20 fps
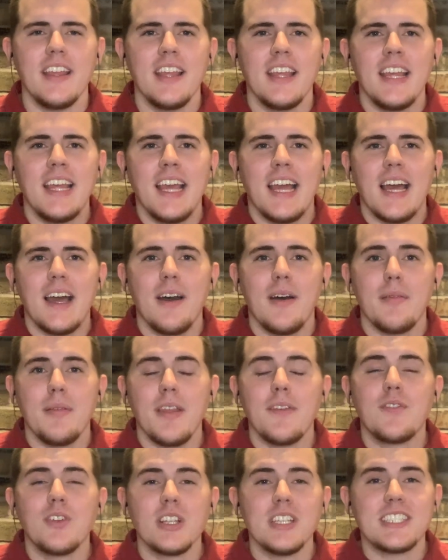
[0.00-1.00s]

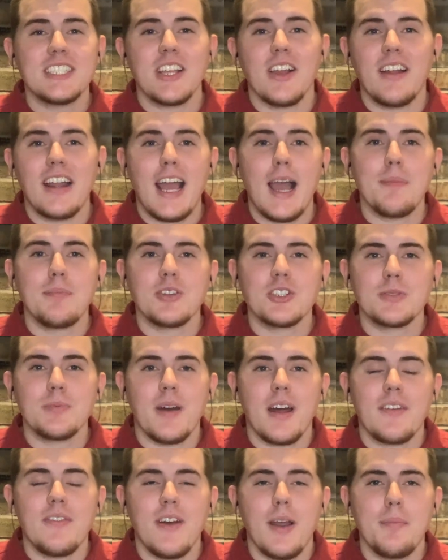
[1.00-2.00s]
If you're listening on Apple or
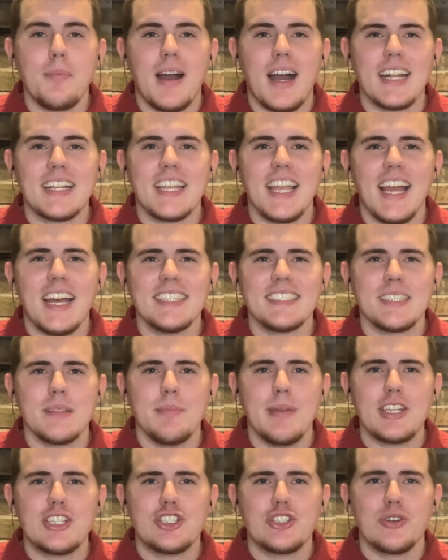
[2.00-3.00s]
Spotify podcasts, then
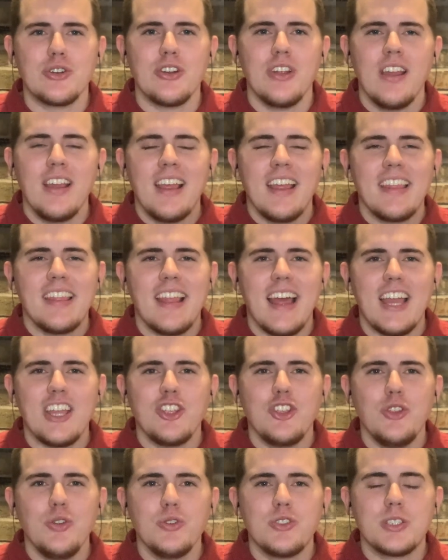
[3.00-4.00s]
make sure that
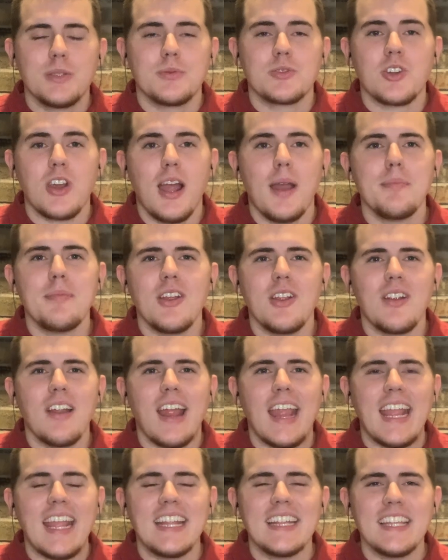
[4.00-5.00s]
you subscribe there
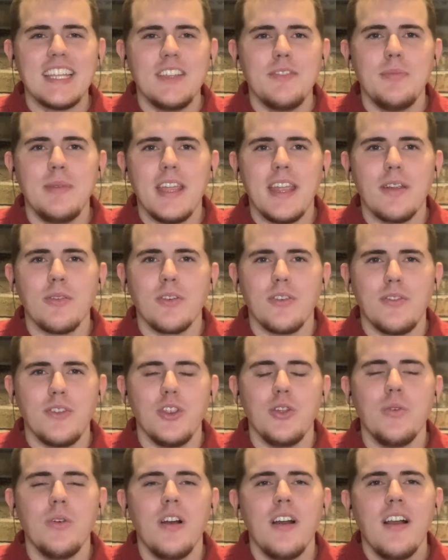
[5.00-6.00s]
and leave me a
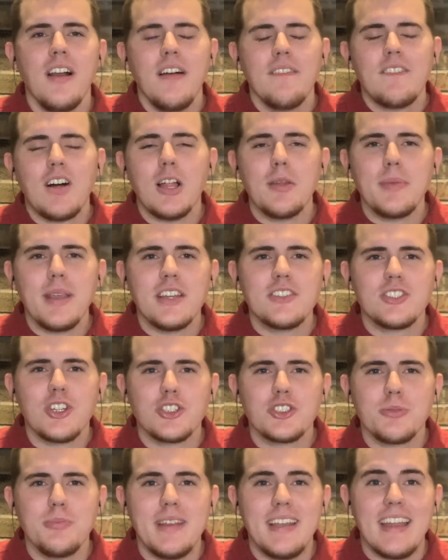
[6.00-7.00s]
review. Follow me on
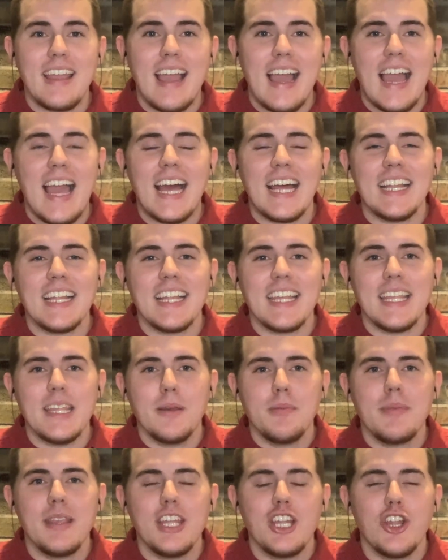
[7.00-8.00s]
social media at
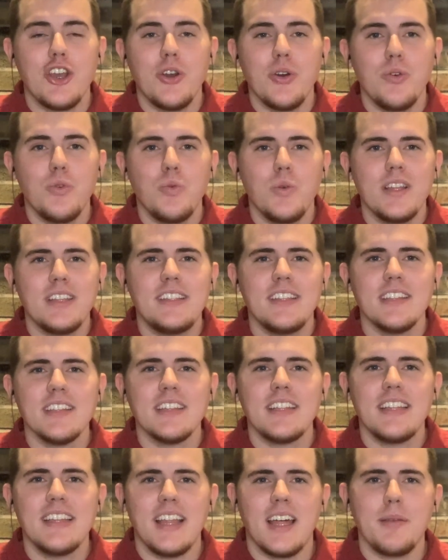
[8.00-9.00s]
MNO with
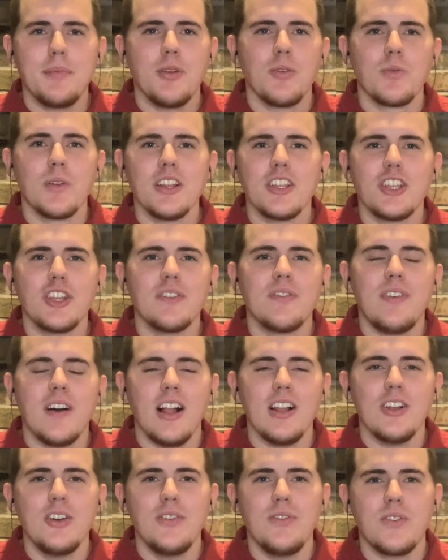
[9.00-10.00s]
Dylan. That'd be a really good
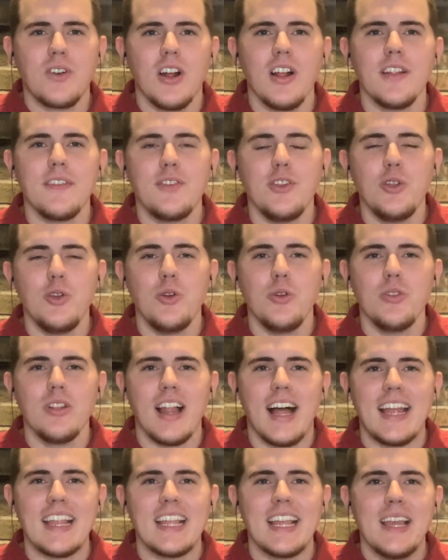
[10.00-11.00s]
follow for all of you who
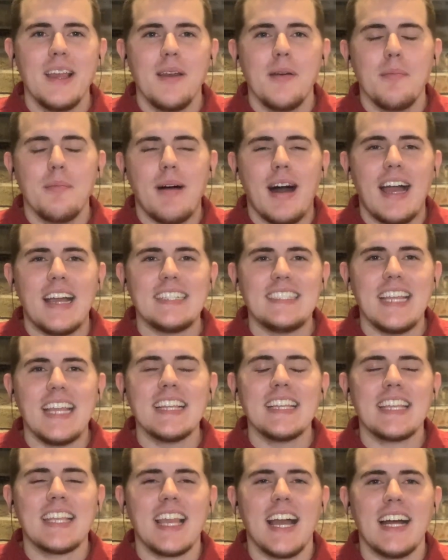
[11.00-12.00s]
like my
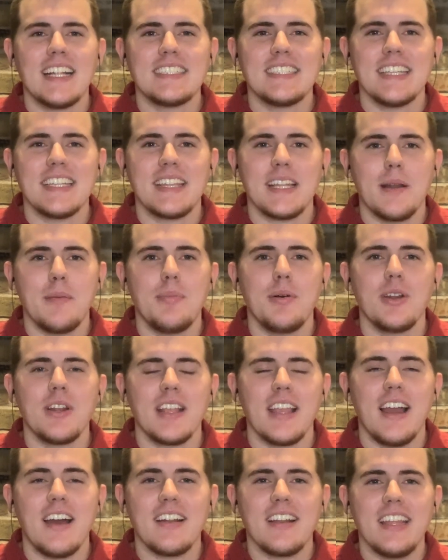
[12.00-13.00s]
daily content that I'm
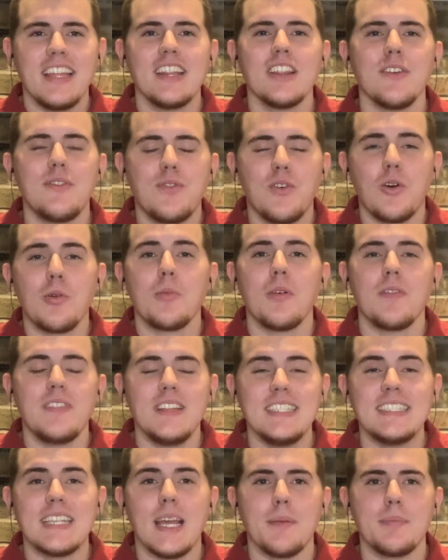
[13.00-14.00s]
putting out in the form of
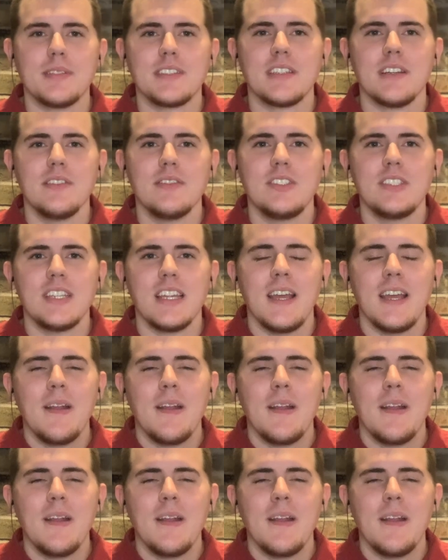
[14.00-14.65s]
these episodes.